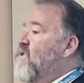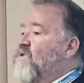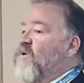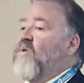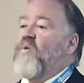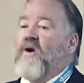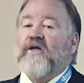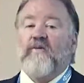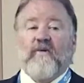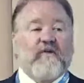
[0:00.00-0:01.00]
So
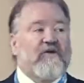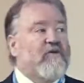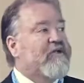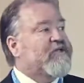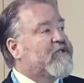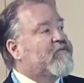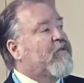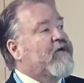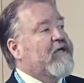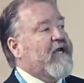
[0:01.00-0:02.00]
what can we be doing to
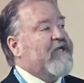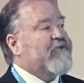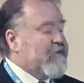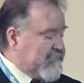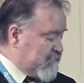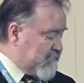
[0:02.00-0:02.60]
support engagement?